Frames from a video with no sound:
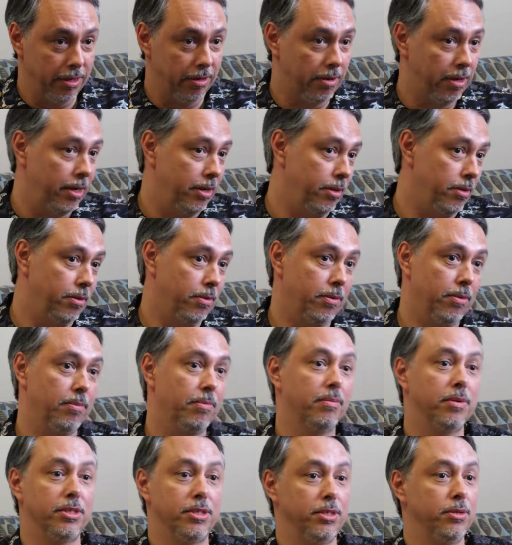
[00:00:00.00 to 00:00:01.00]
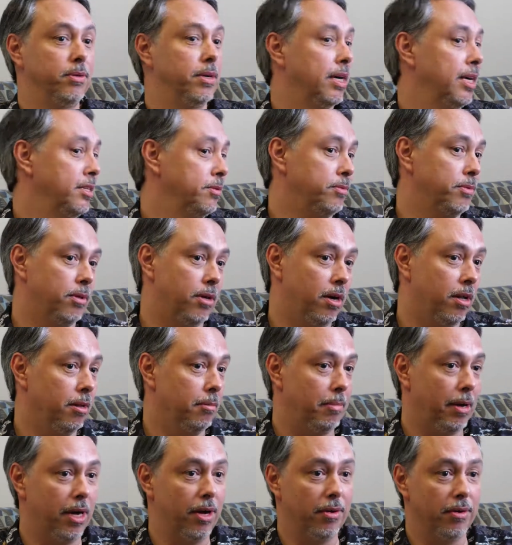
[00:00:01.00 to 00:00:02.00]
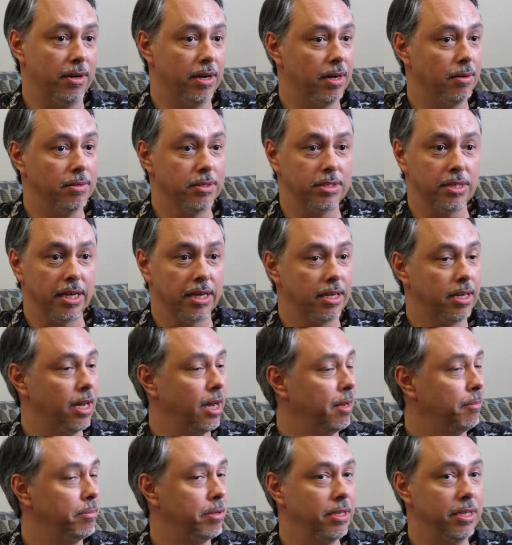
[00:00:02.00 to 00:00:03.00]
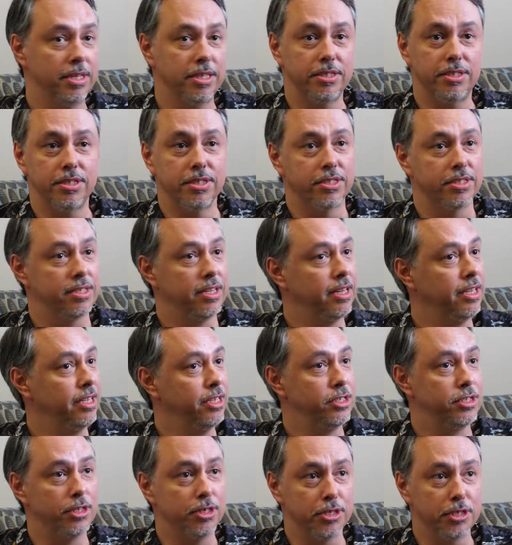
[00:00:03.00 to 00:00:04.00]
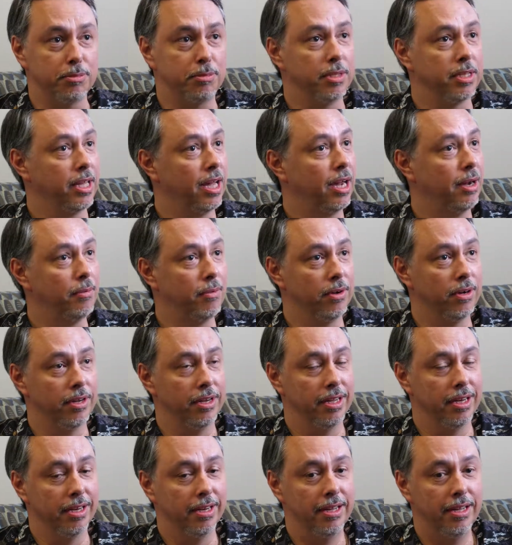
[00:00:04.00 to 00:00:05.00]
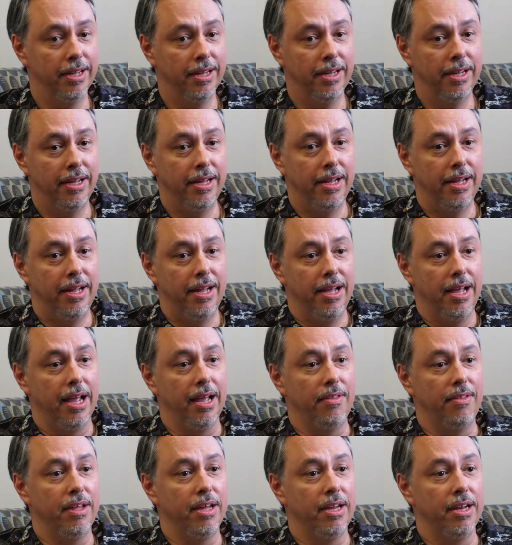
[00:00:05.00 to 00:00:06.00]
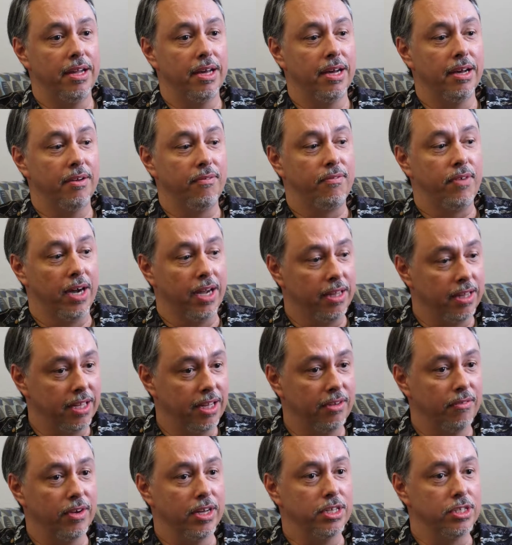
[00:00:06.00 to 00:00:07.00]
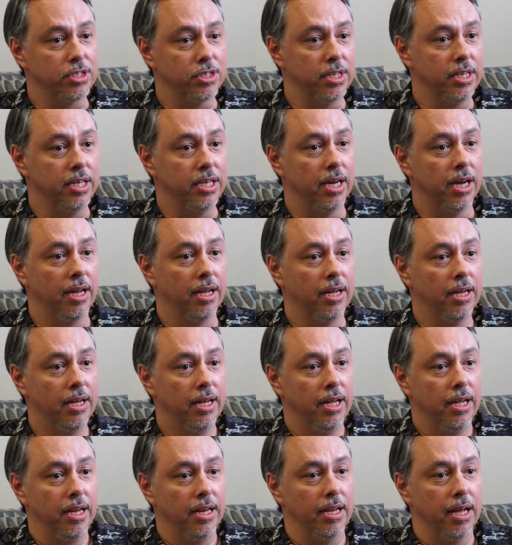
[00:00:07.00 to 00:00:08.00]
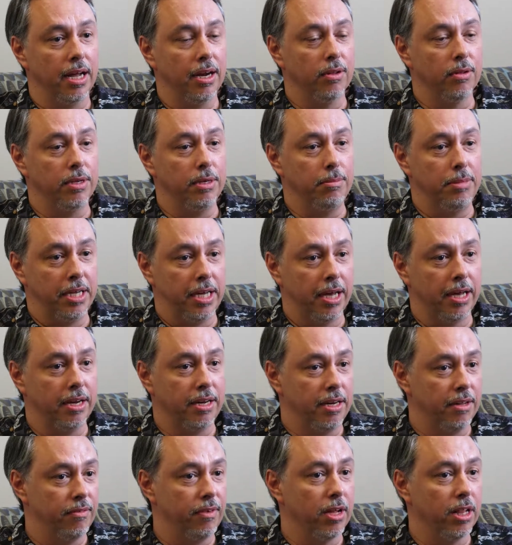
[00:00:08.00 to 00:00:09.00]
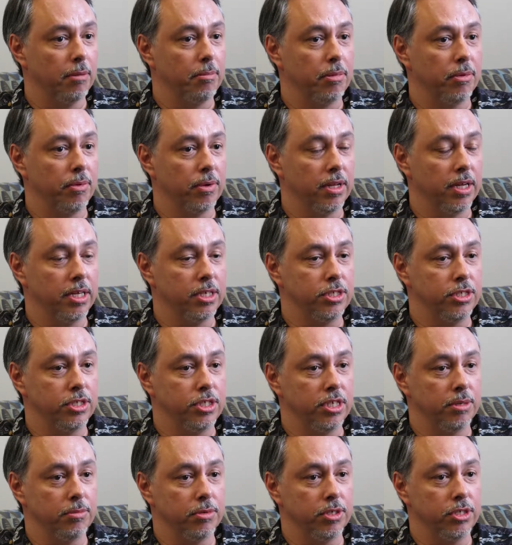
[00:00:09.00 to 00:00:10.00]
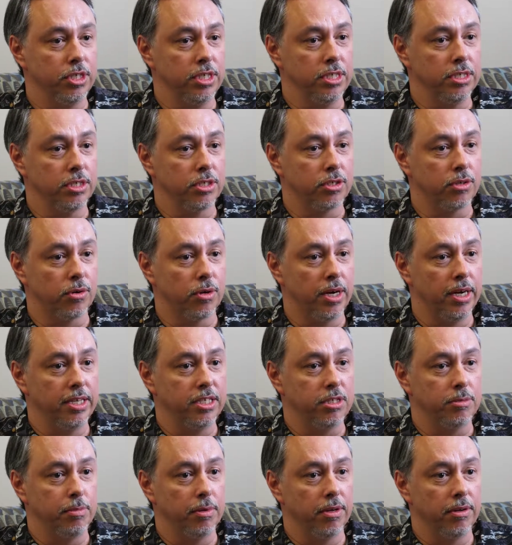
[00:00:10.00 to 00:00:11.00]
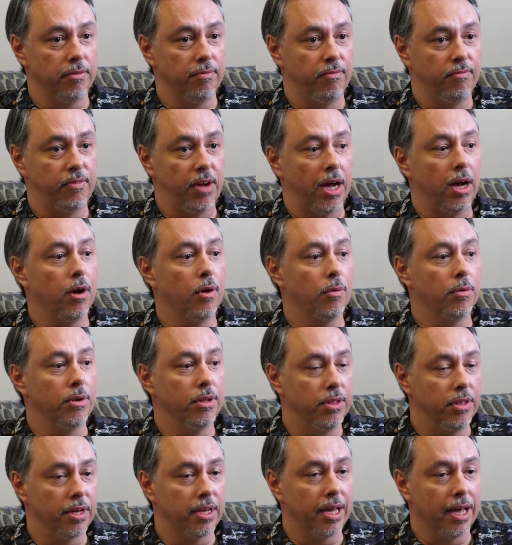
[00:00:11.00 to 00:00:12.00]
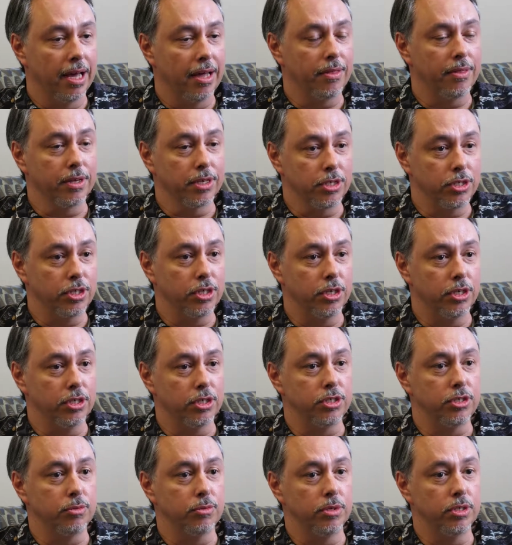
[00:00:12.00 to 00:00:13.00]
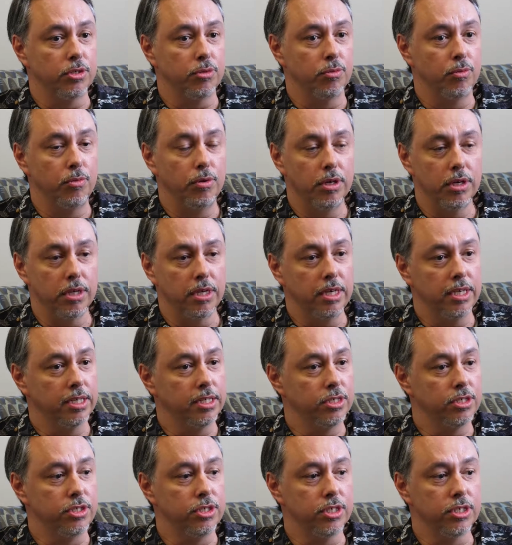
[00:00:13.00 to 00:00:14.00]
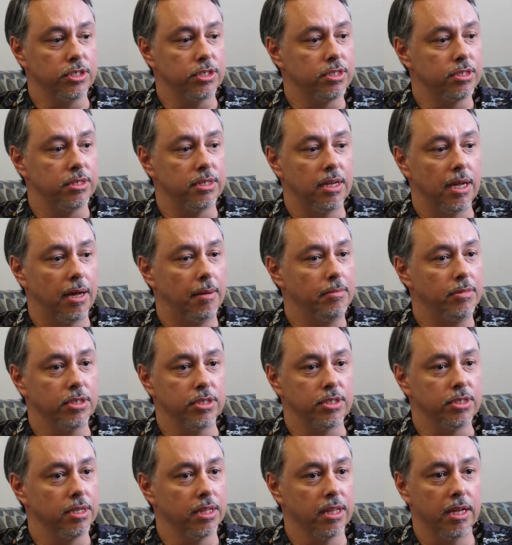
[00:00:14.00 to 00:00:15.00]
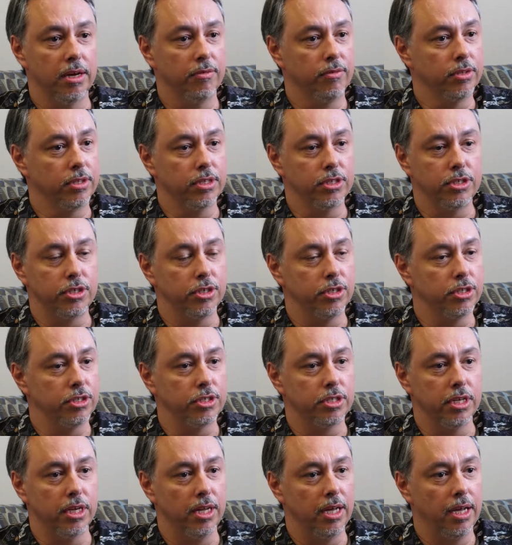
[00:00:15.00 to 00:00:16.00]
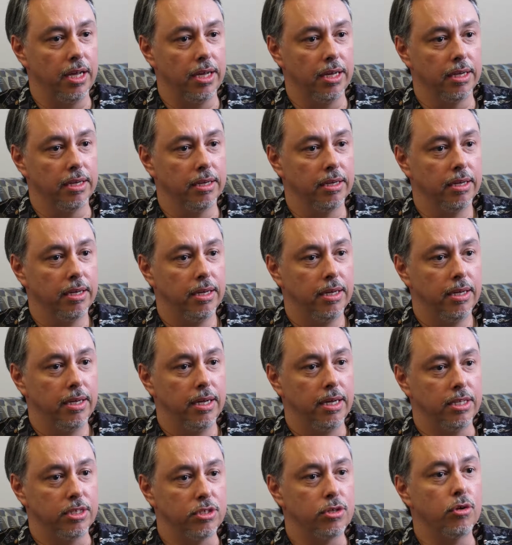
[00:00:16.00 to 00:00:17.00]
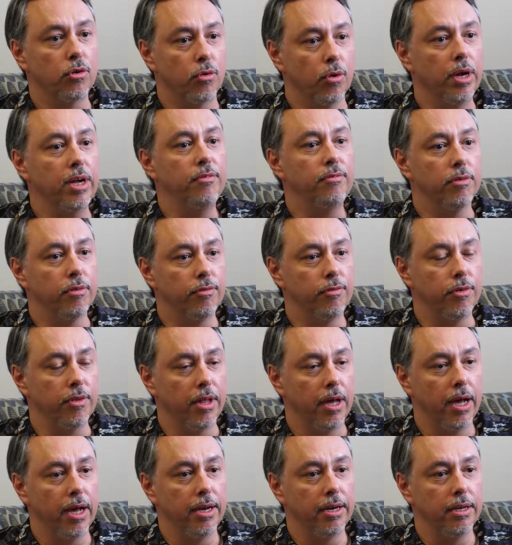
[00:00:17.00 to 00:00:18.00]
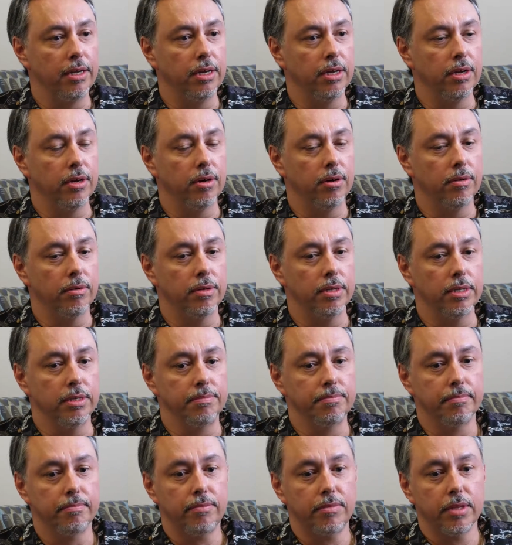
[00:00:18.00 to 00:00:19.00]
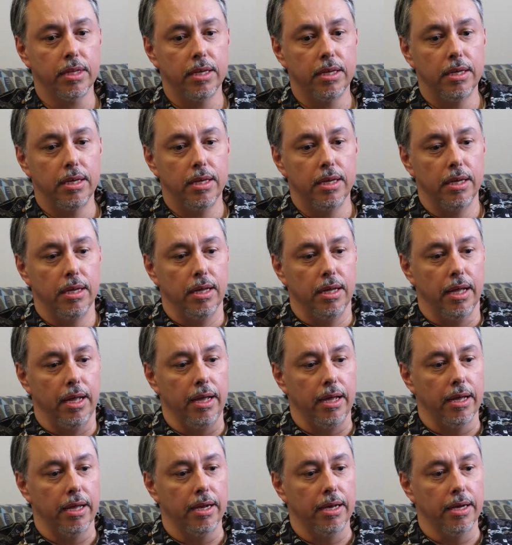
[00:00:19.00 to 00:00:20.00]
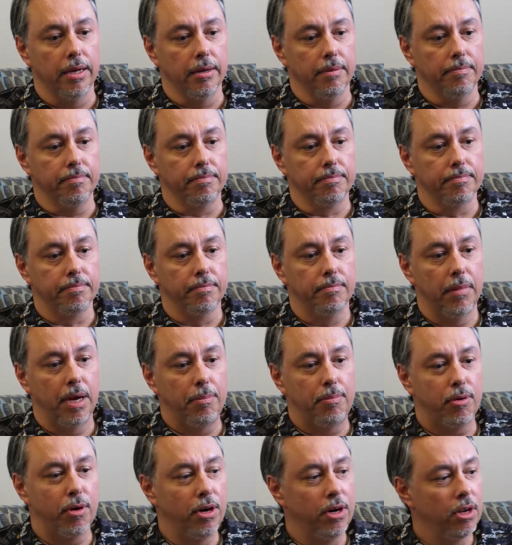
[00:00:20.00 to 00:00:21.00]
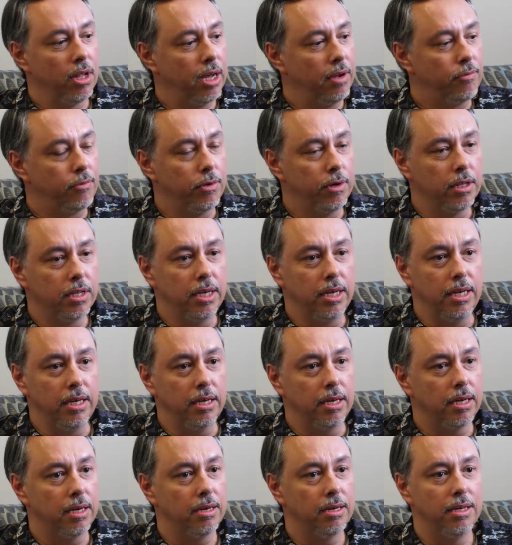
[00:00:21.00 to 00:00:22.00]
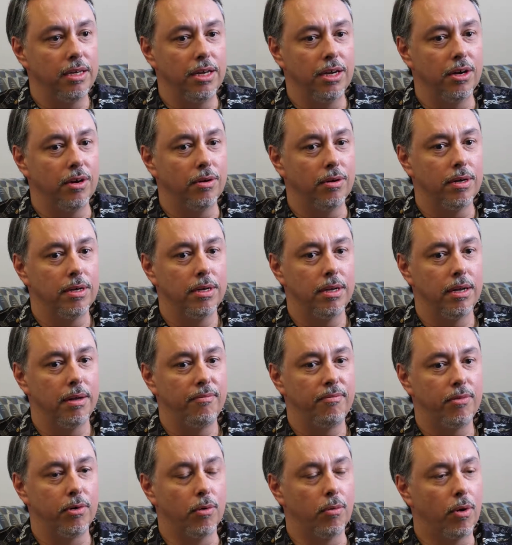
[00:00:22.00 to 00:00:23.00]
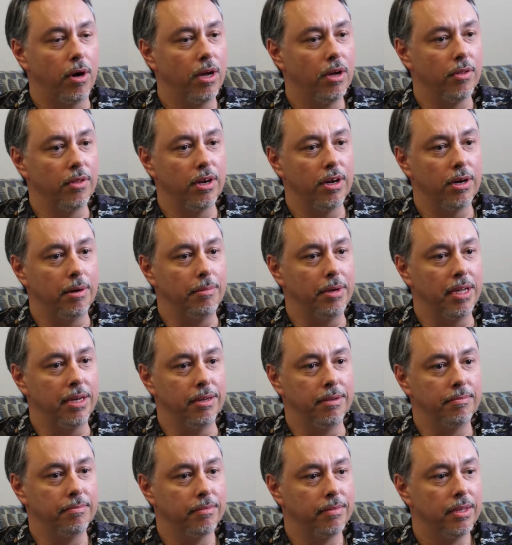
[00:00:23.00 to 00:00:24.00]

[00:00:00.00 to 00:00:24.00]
know, I knew what you guys were all about, and I was like, God, please, just any church but that one. And then finally, eventually, I not only began to develop a relationship with Jesus Christ, but found the Catholic Church, which really is just, I'm just in love with the church today, and so grateful for that, you know. And my prayer life really, you know, for a while there, I mean,